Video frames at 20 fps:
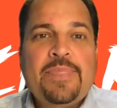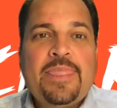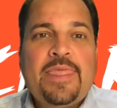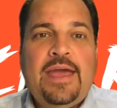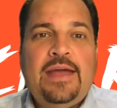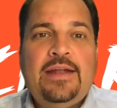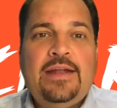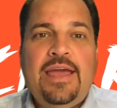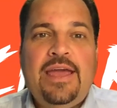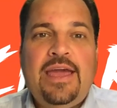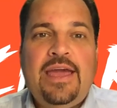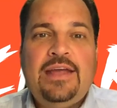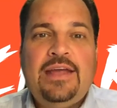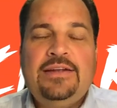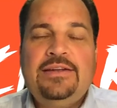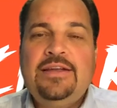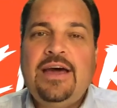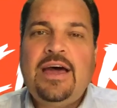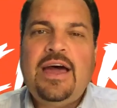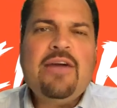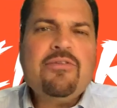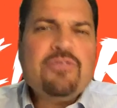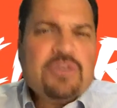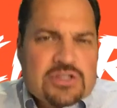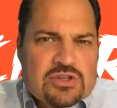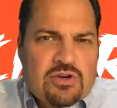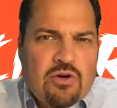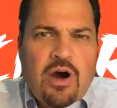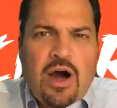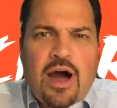And, and uh, every
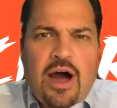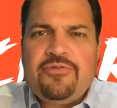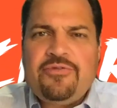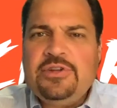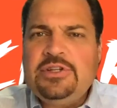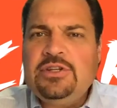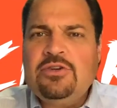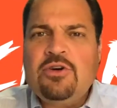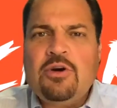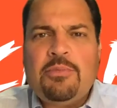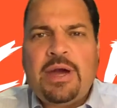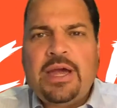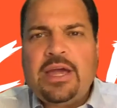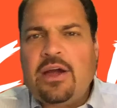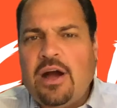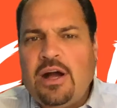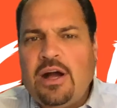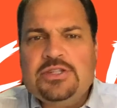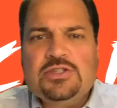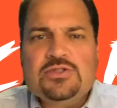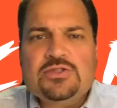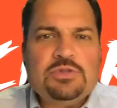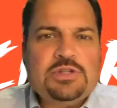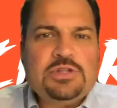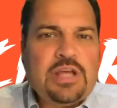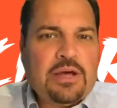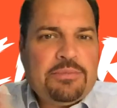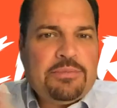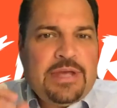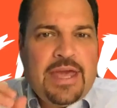so often, you know, my conscience will
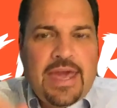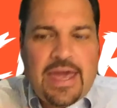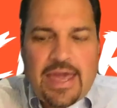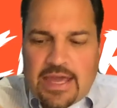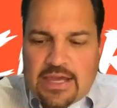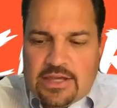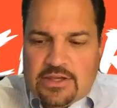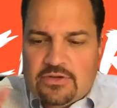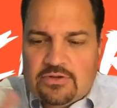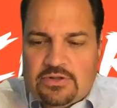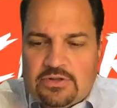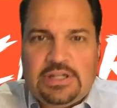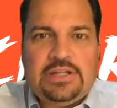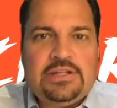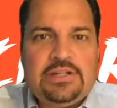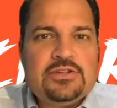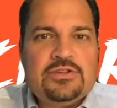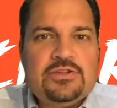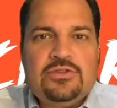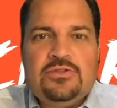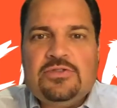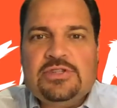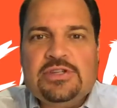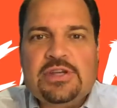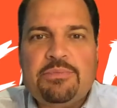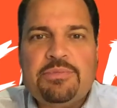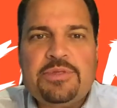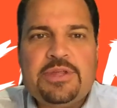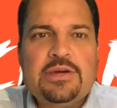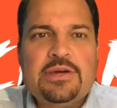tell me, hey, you need to do
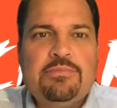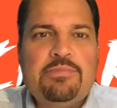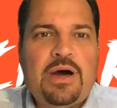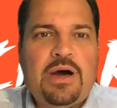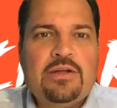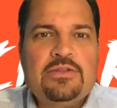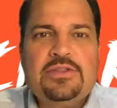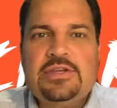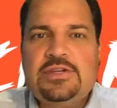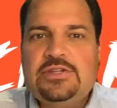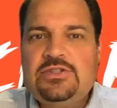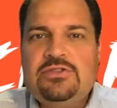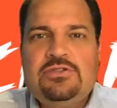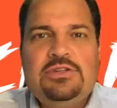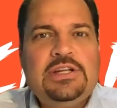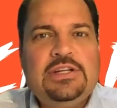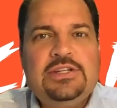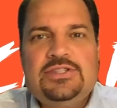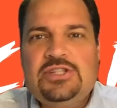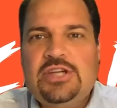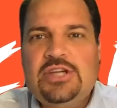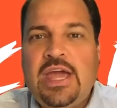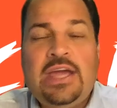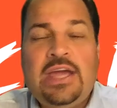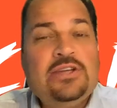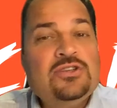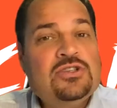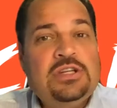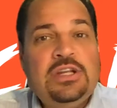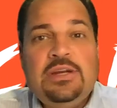something about this. You need to
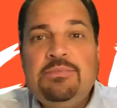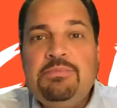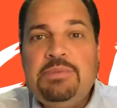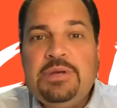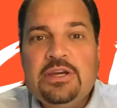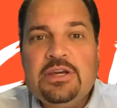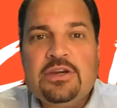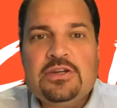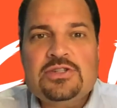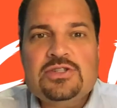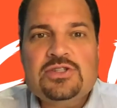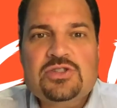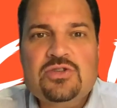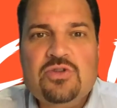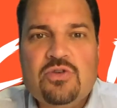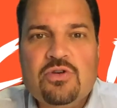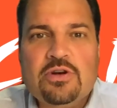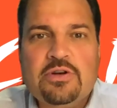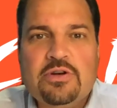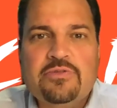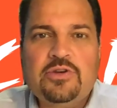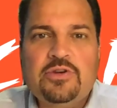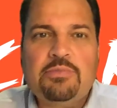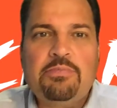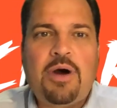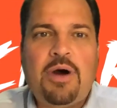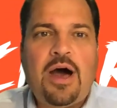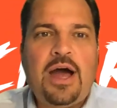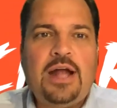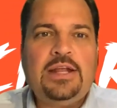change. You need to be a good steward of your
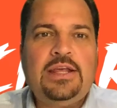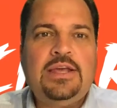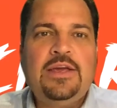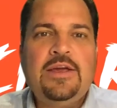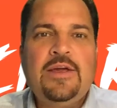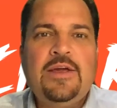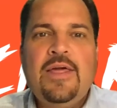body.